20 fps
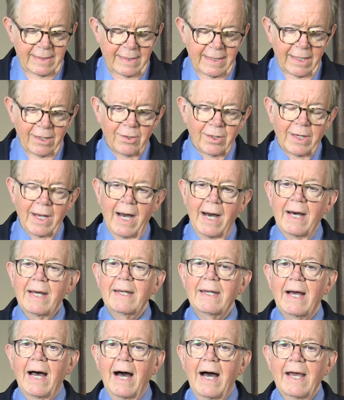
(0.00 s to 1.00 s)
Dear
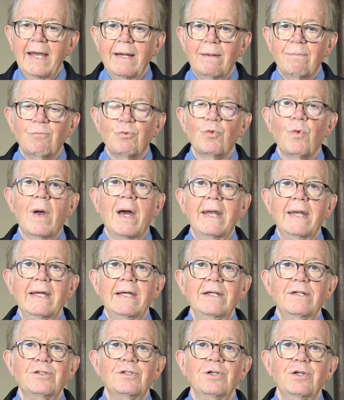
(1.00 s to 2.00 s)
God, I am
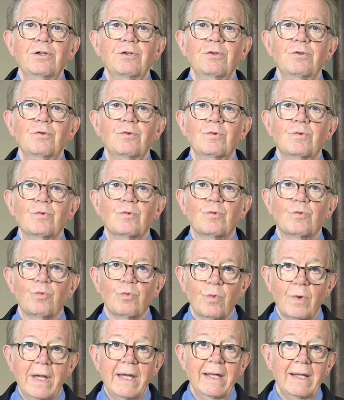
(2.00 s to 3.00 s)
ready to
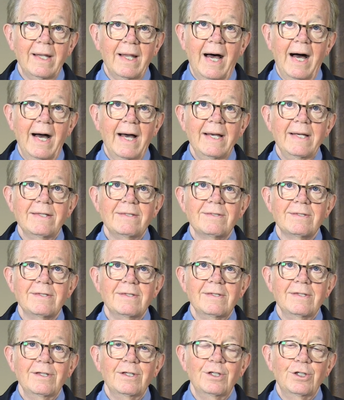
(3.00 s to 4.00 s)
realize
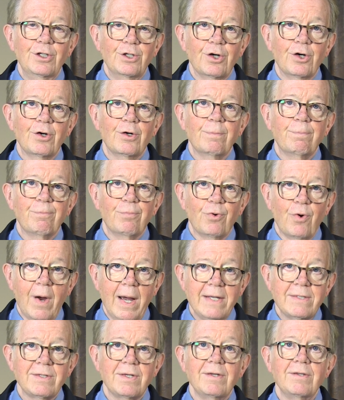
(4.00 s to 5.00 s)
your
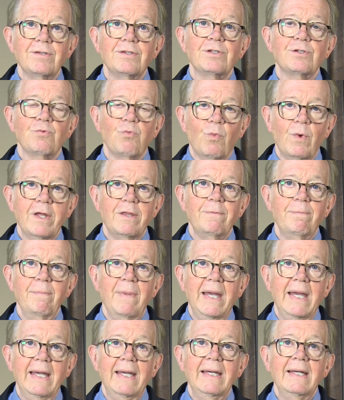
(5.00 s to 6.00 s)
presence with
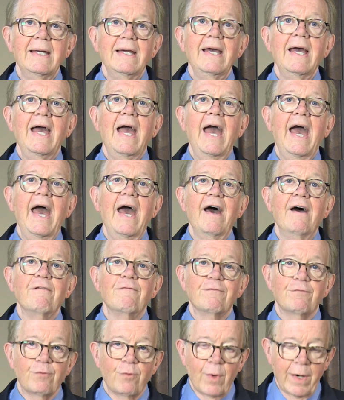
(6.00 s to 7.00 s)
me
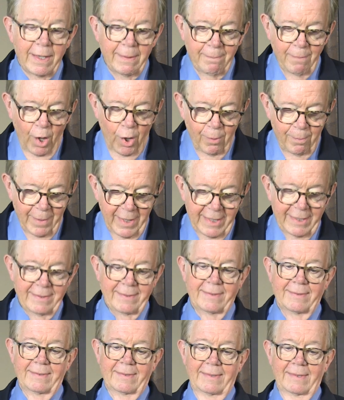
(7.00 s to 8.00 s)
every
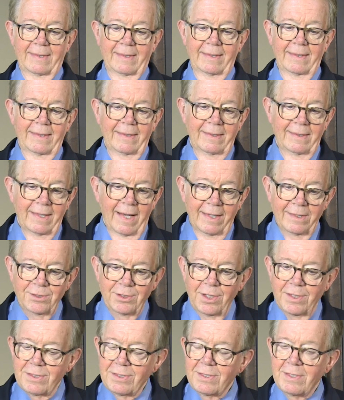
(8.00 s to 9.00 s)
moment, not
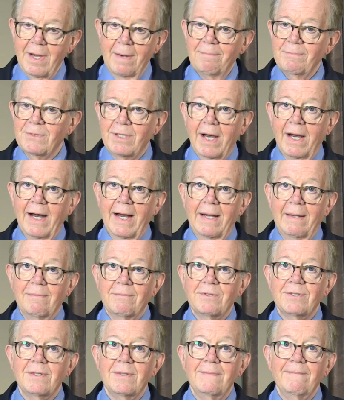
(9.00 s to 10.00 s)
just
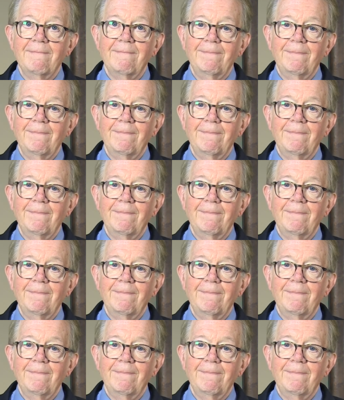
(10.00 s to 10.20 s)
sometimes.